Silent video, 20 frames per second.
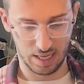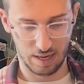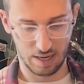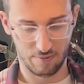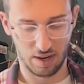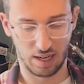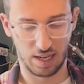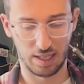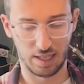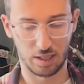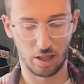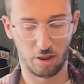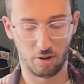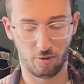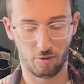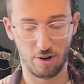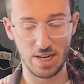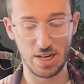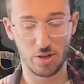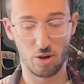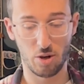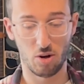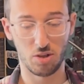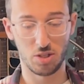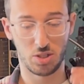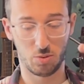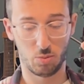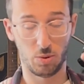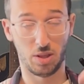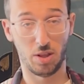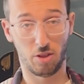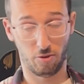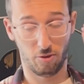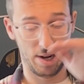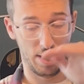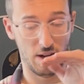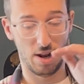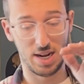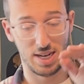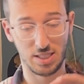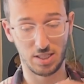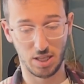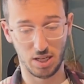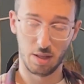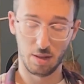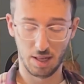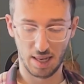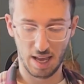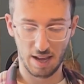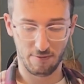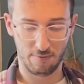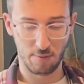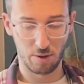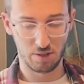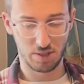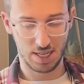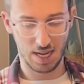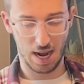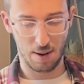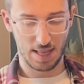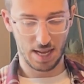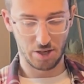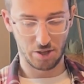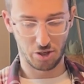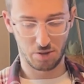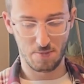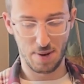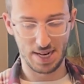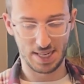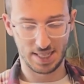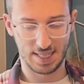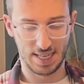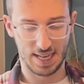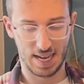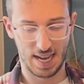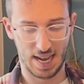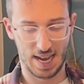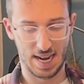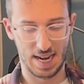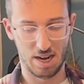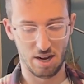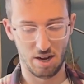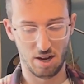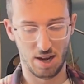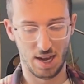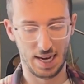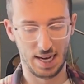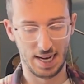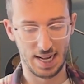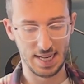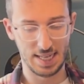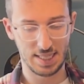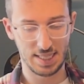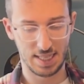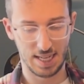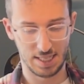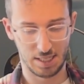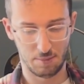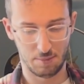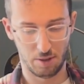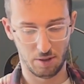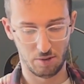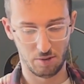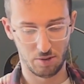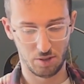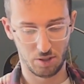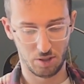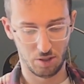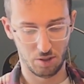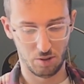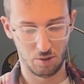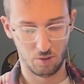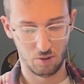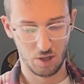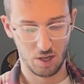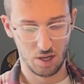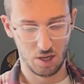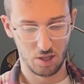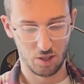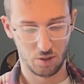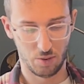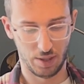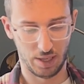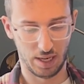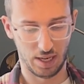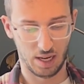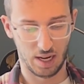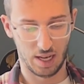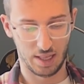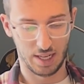if I click the three dots with the three lines, the leftmost tab, that just makes it a list as opposed to doing it like